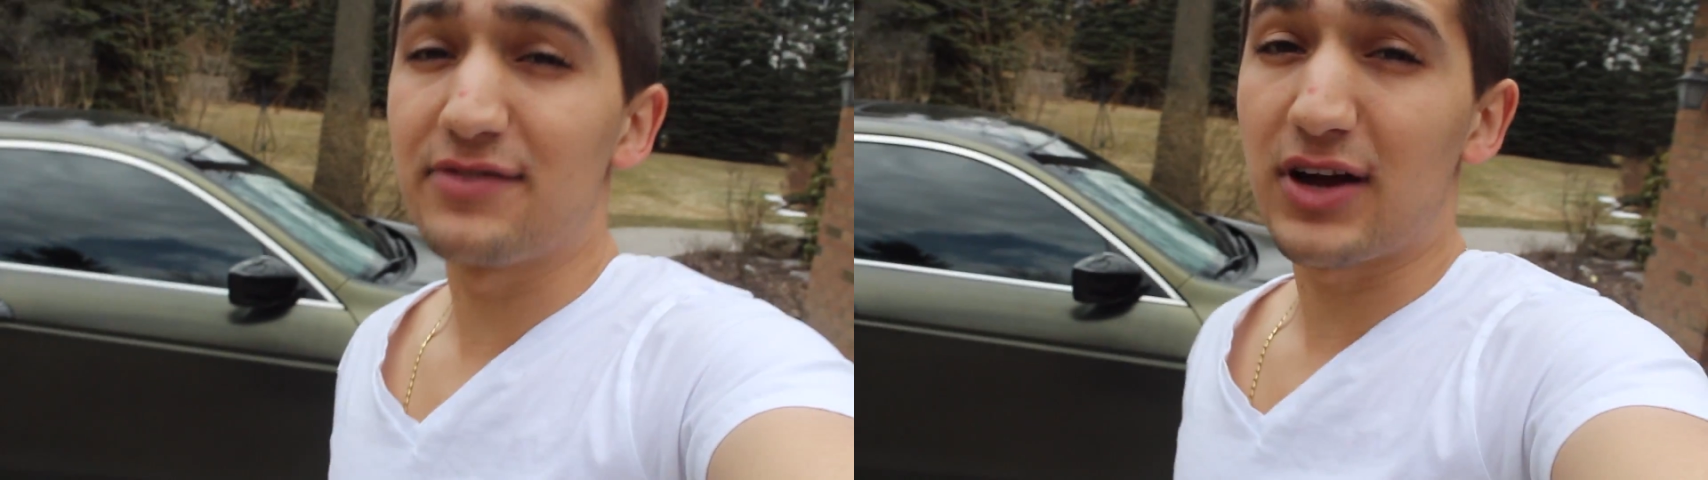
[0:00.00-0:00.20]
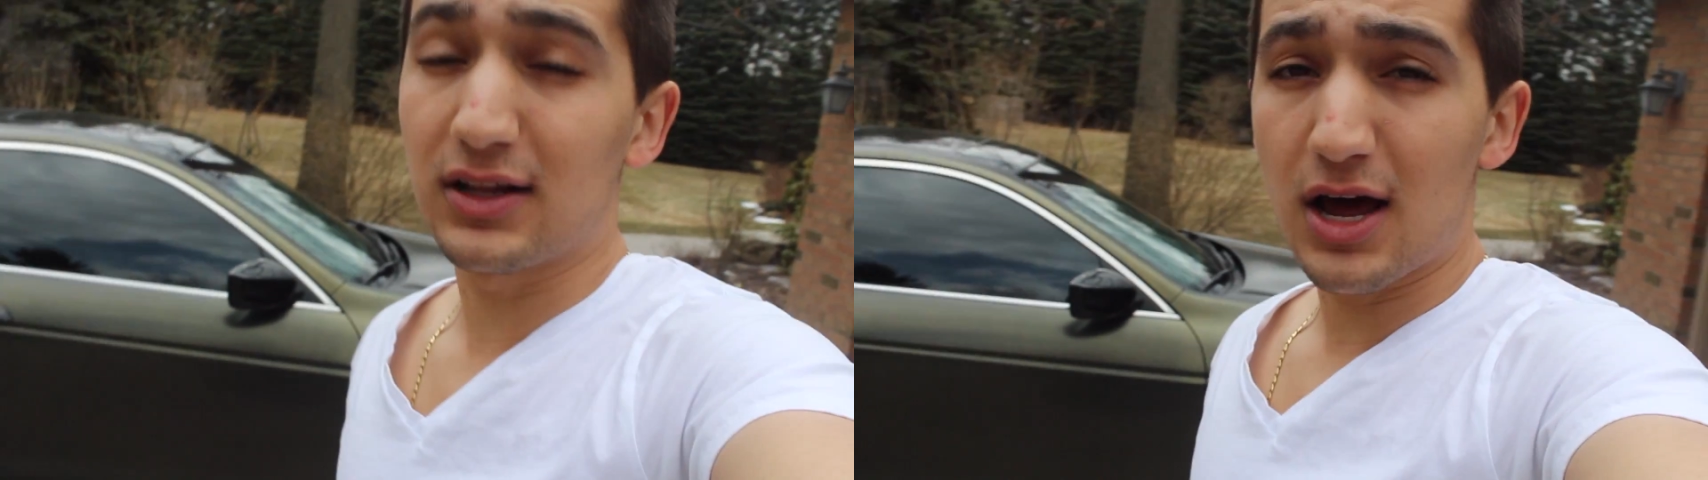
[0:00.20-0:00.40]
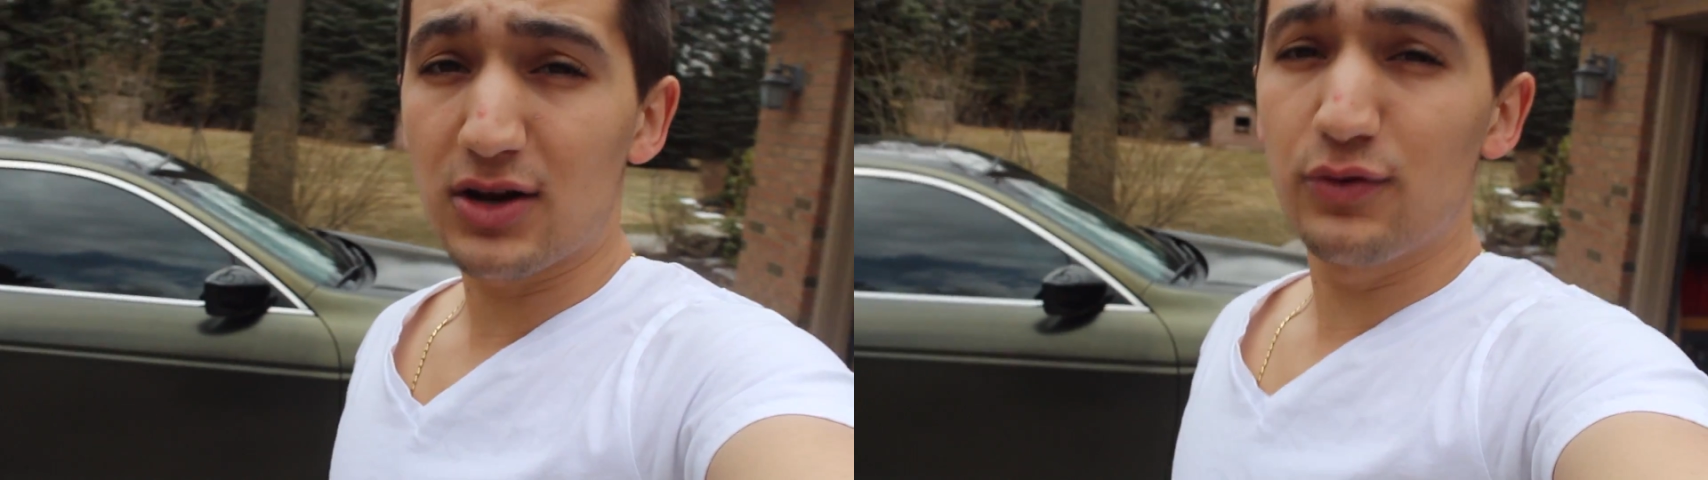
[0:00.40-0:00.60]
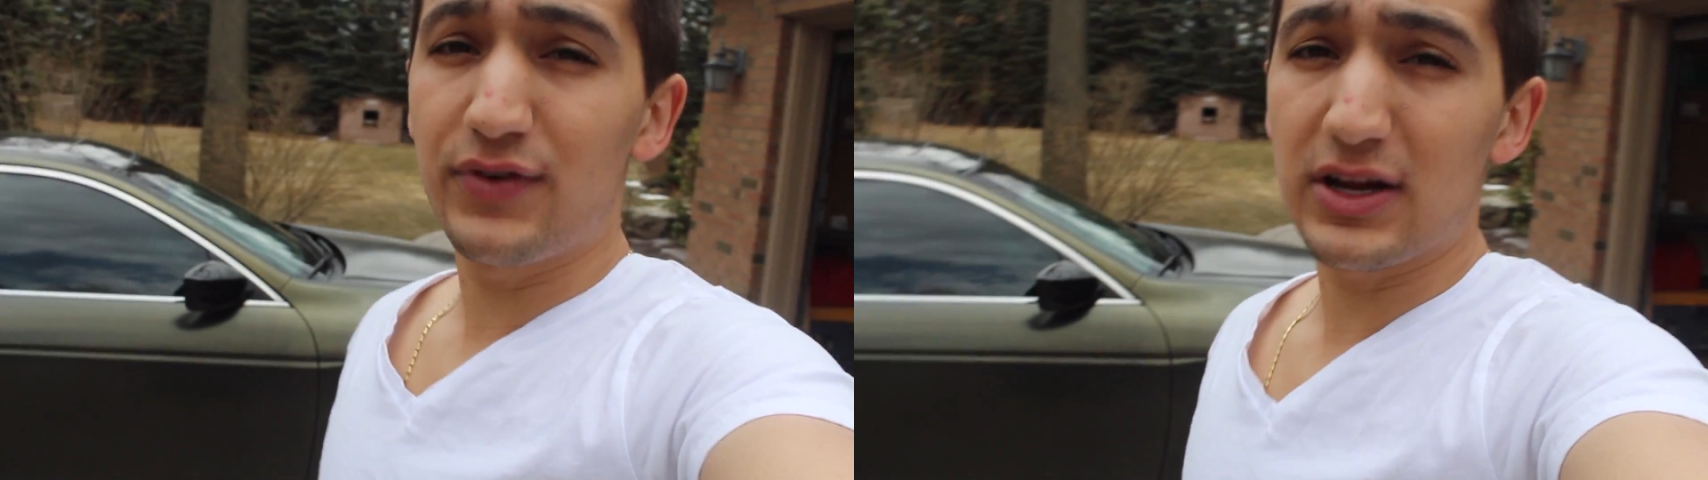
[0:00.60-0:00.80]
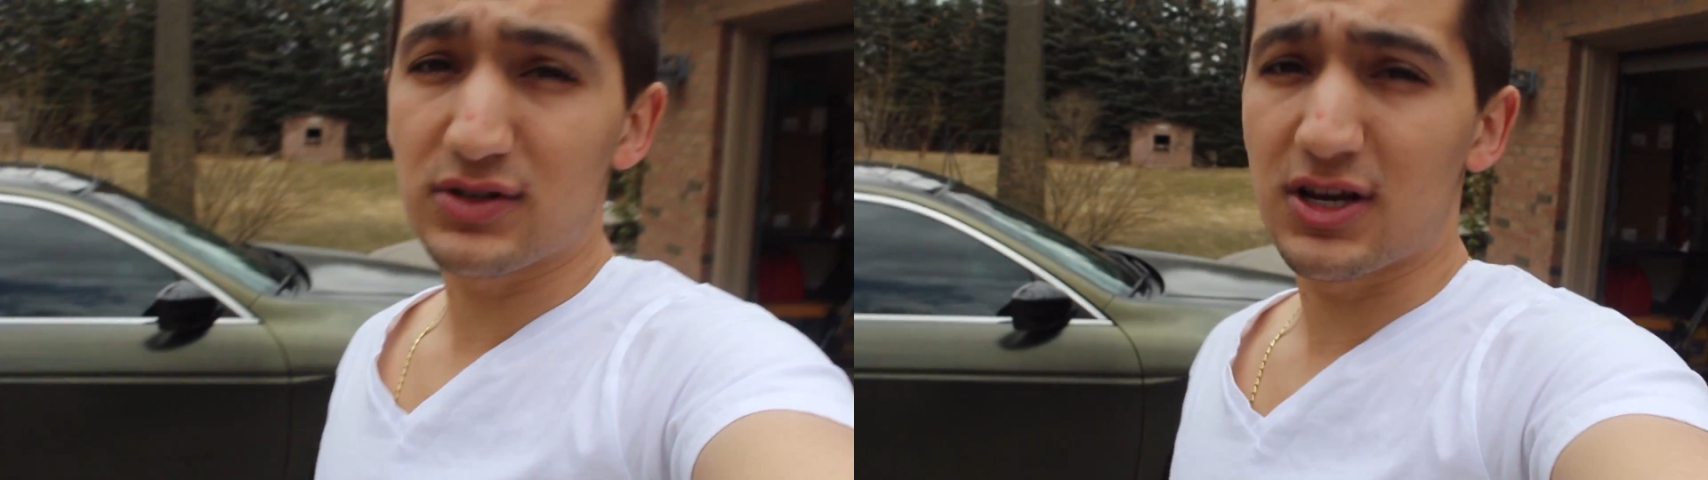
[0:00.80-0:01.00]
and I've got a lot of new
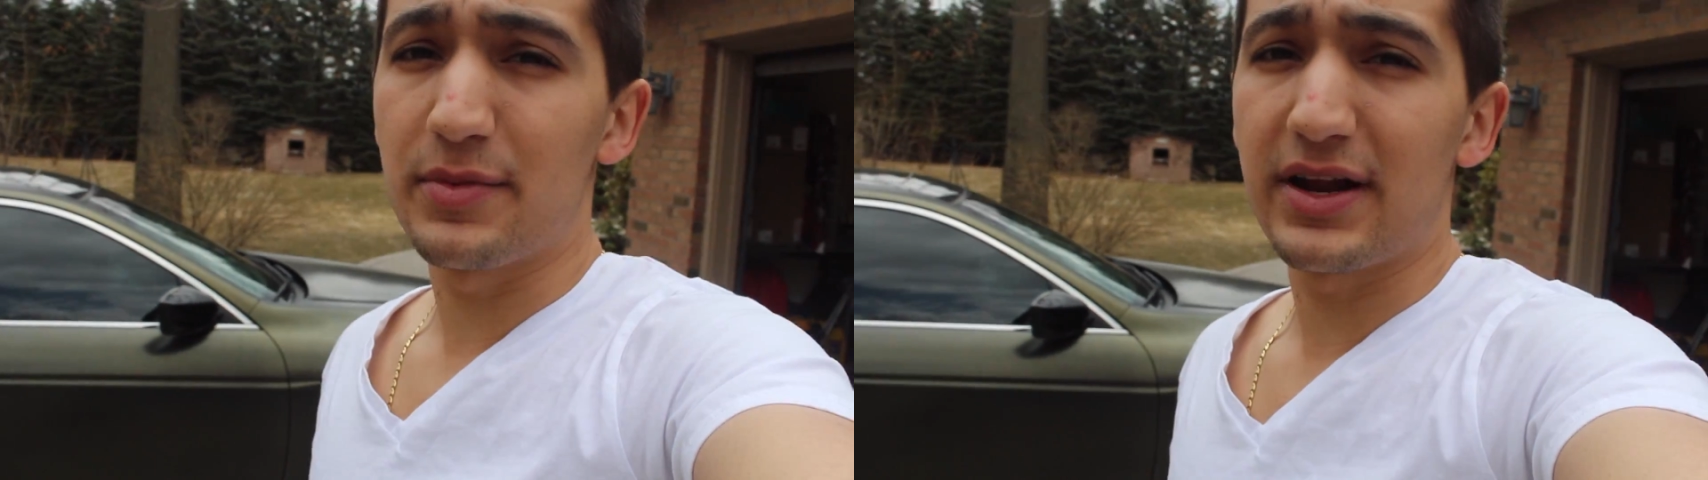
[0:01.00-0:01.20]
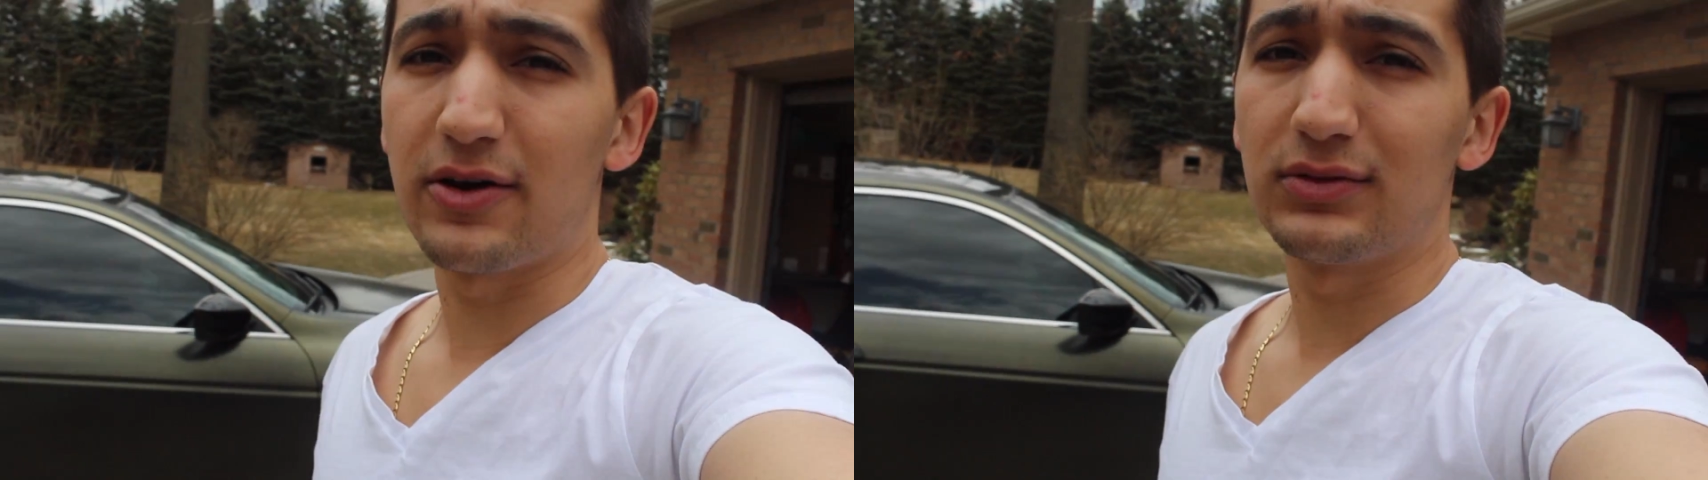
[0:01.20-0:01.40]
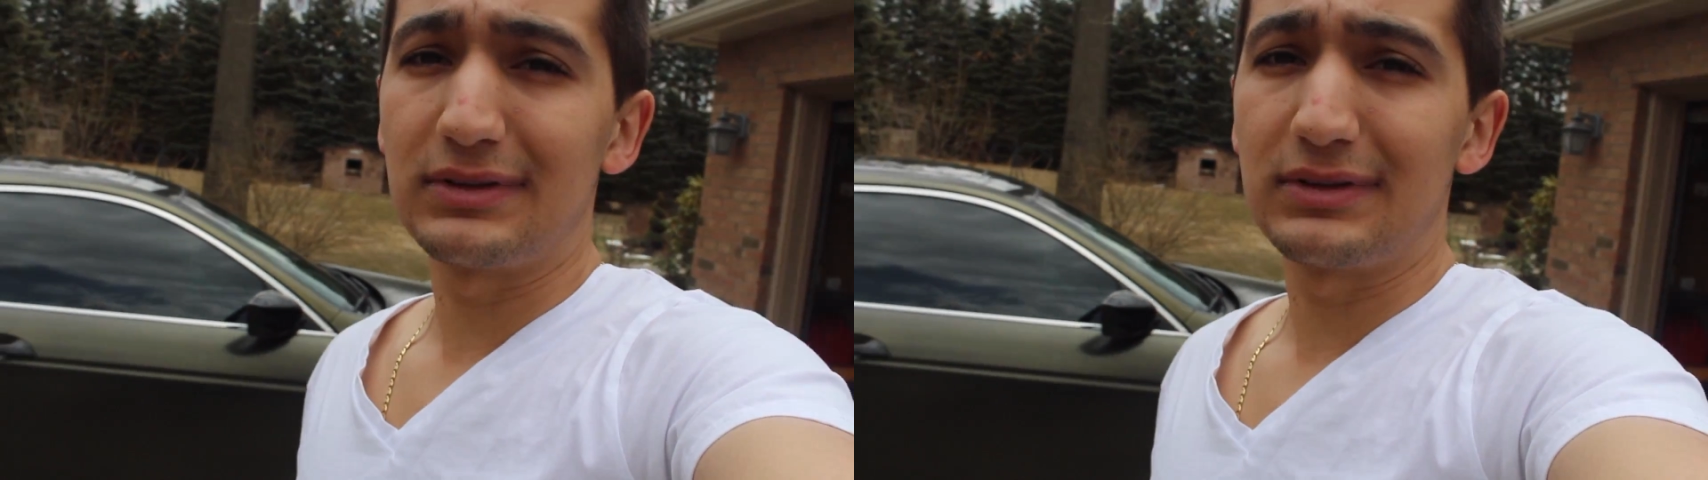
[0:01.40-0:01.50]
videos coming out.